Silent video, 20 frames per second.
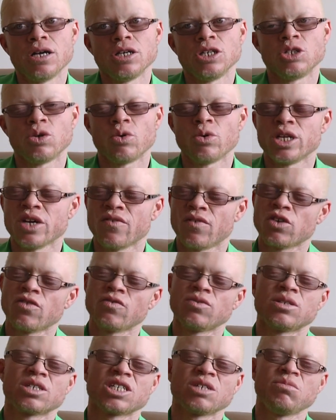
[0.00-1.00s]
you
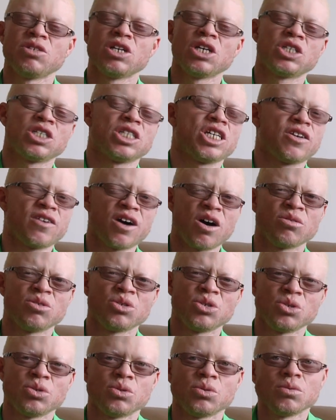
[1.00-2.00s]
develop discrimination
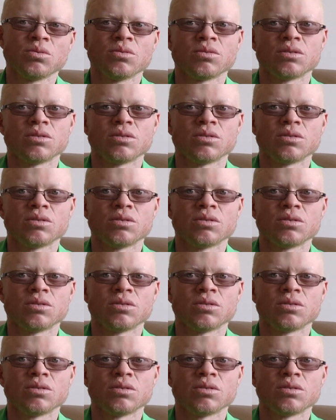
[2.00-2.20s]
around you,